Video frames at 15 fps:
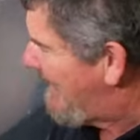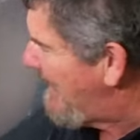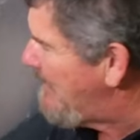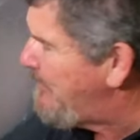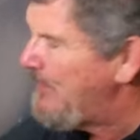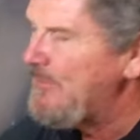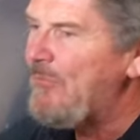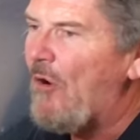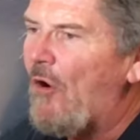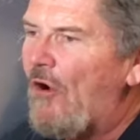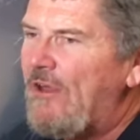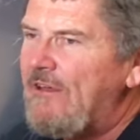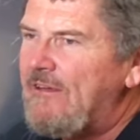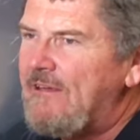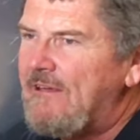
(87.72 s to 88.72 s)
Keep in
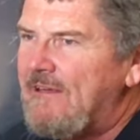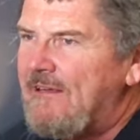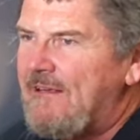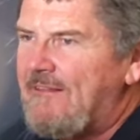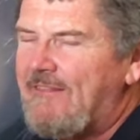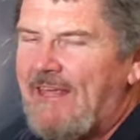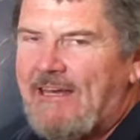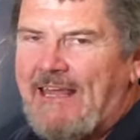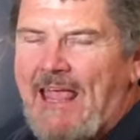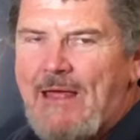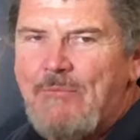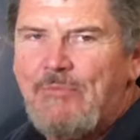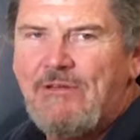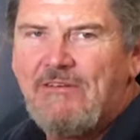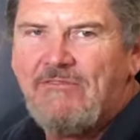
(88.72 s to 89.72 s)
mind, there
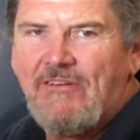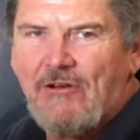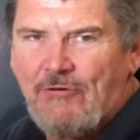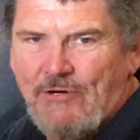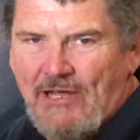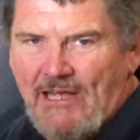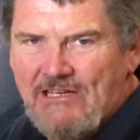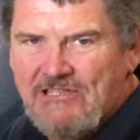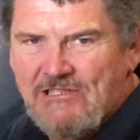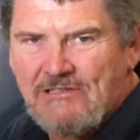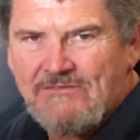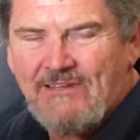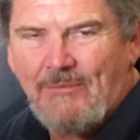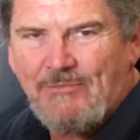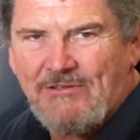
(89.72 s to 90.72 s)
can be a variation
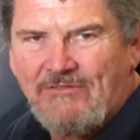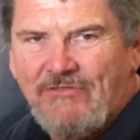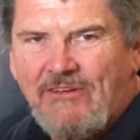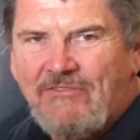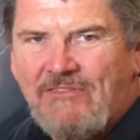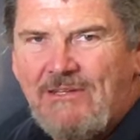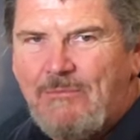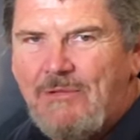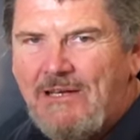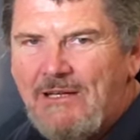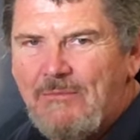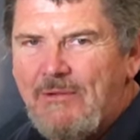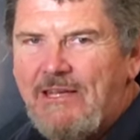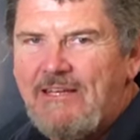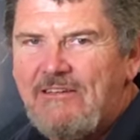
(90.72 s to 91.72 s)
of up to 50
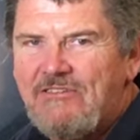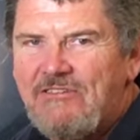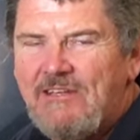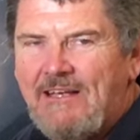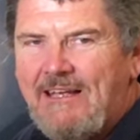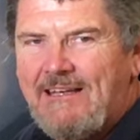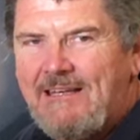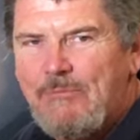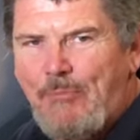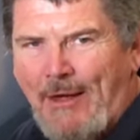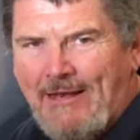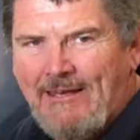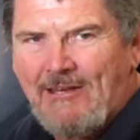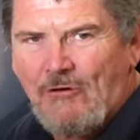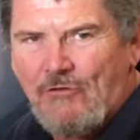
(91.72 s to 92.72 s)
millimeters
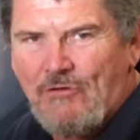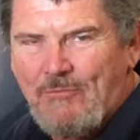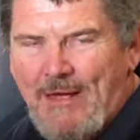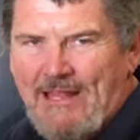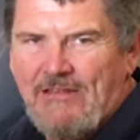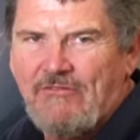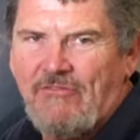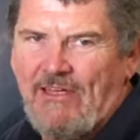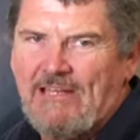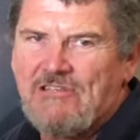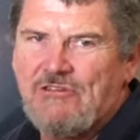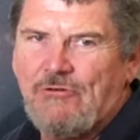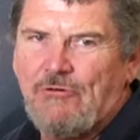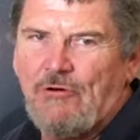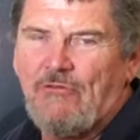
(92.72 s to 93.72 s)
depending on the
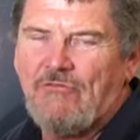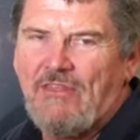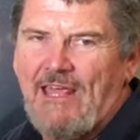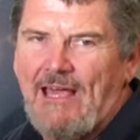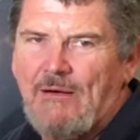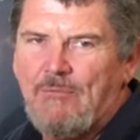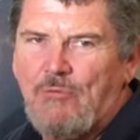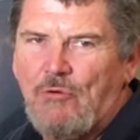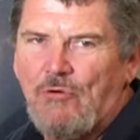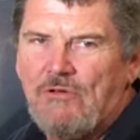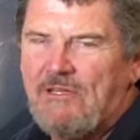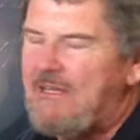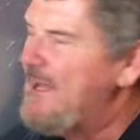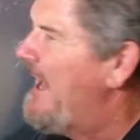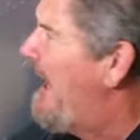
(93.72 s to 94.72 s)
manufacturer of the outboard
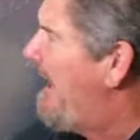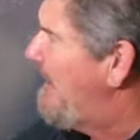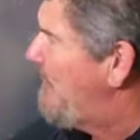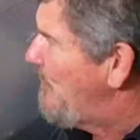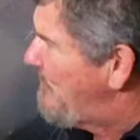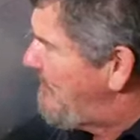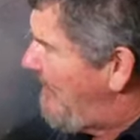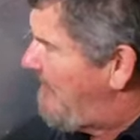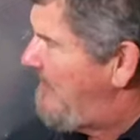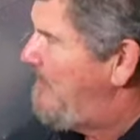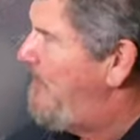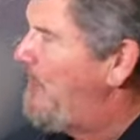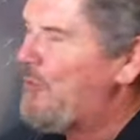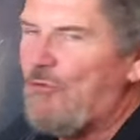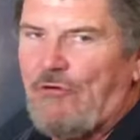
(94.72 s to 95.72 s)
and also the
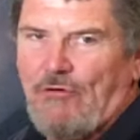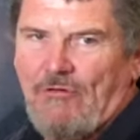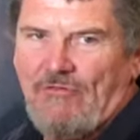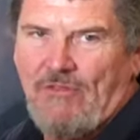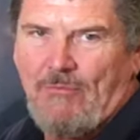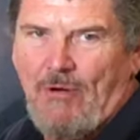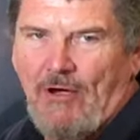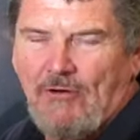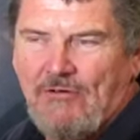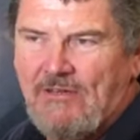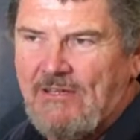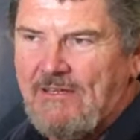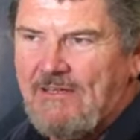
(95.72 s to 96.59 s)
builder of the boat.